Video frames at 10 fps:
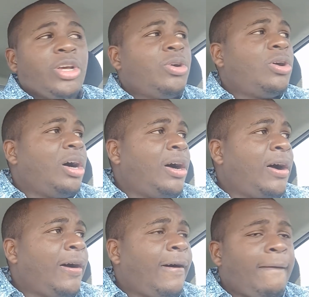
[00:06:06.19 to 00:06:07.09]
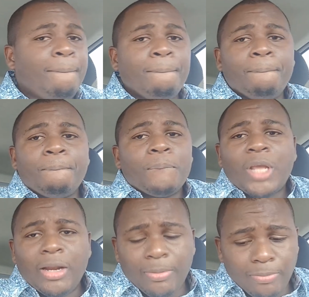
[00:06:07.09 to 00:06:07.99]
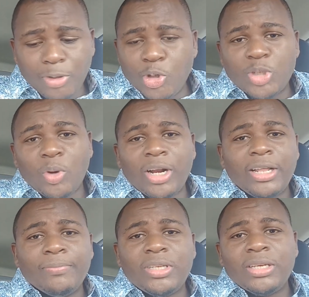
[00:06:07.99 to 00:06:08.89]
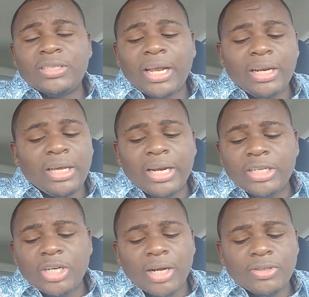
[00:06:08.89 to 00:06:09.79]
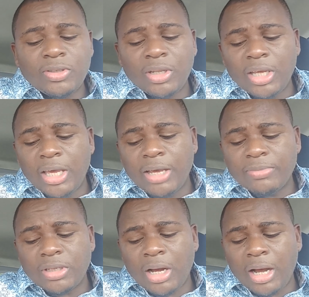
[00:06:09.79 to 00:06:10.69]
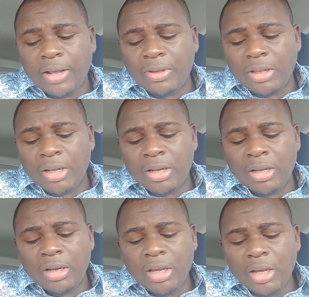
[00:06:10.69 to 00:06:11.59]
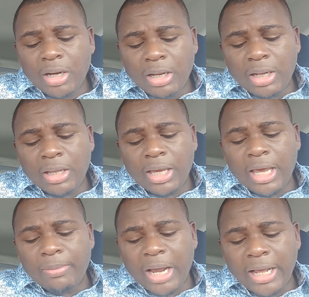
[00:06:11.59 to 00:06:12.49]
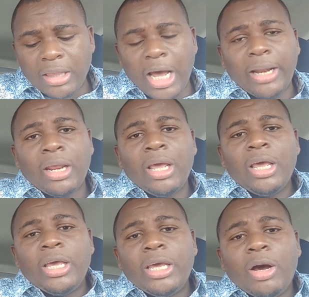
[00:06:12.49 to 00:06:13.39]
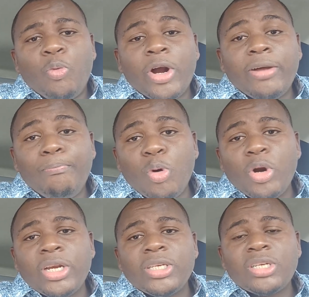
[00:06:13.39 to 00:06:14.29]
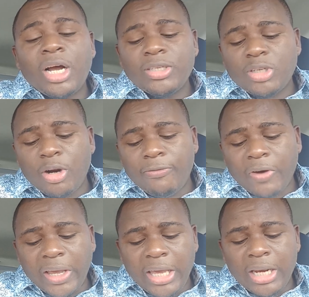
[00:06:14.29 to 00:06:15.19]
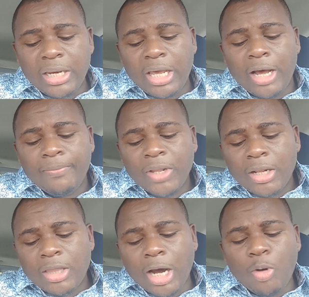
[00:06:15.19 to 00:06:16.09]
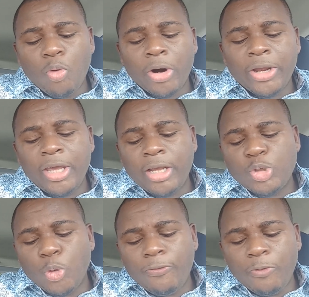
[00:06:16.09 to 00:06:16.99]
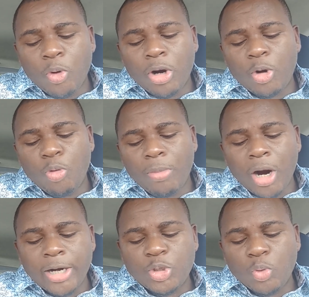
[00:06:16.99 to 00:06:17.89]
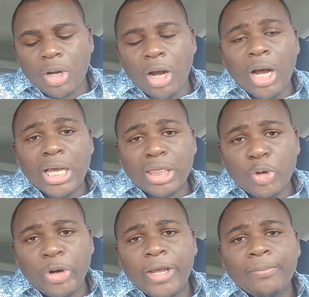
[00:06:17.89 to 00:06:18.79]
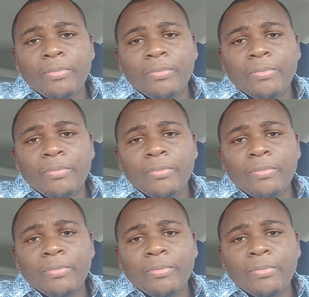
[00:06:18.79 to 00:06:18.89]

You know, um, just one of them things. I didn't get a chance to see the games, uh, the, the, the, the, game like that. Yeah, where the bowling is concerned for India, Thakur, he took four. Kumar took uh, three.